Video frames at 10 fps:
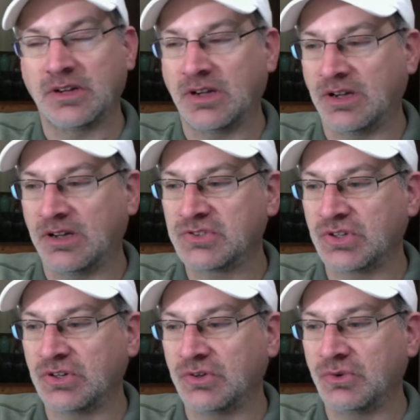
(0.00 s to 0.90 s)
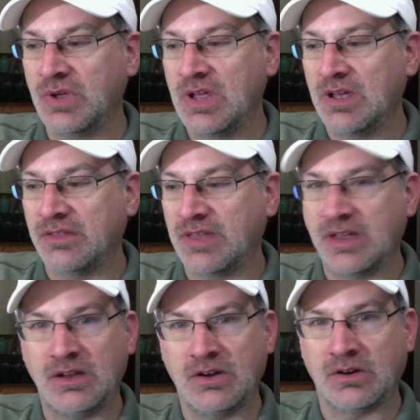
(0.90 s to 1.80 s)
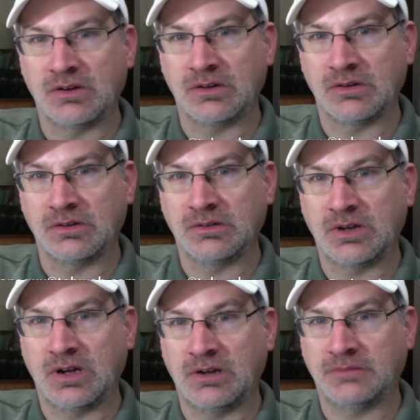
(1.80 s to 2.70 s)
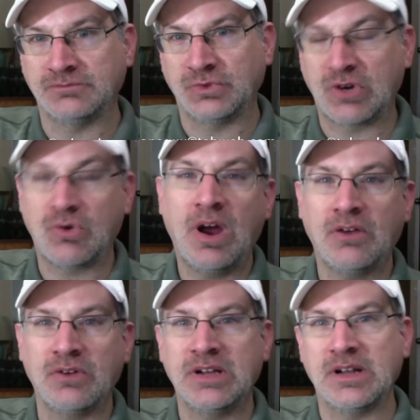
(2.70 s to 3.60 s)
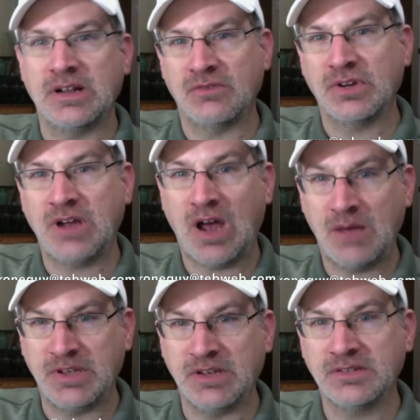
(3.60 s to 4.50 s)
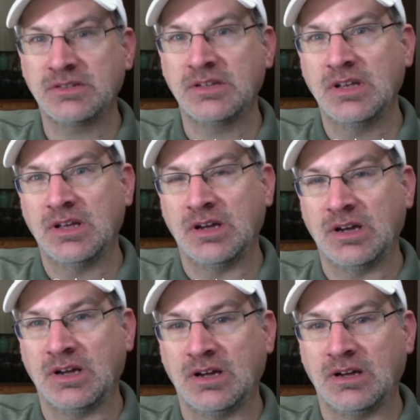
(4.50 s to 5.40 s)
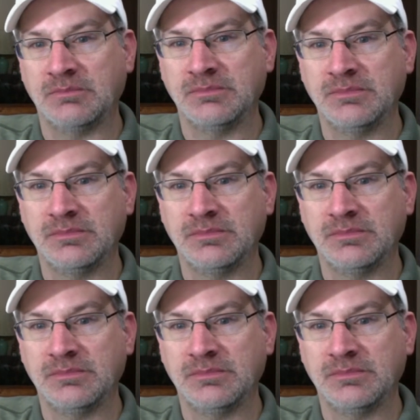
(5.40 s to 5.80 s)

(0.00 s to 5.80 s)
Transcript: Uh, so they are um, requiring that every hobbyist um,